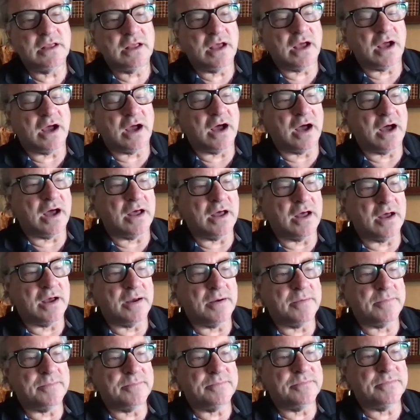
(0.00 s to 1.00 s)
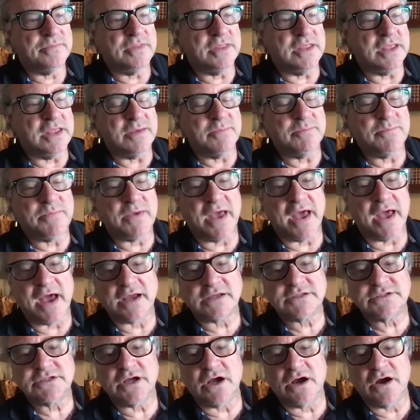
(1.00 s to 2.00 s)
the
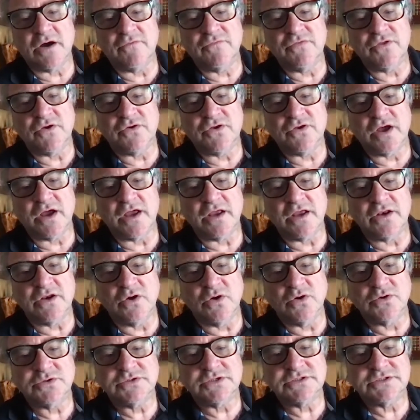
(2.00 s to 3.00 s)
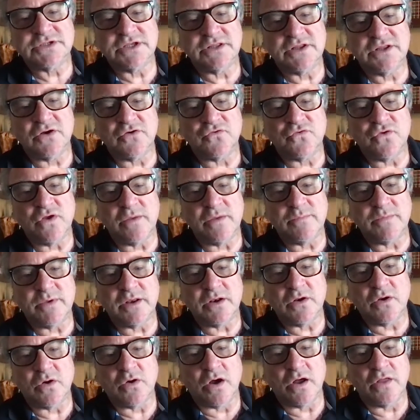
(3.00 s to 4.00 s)
impact of their diagnosis and their
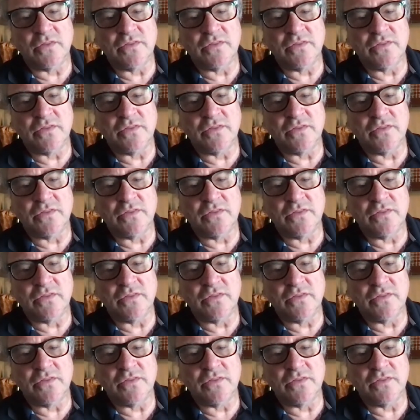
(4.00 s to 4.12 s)
treatment on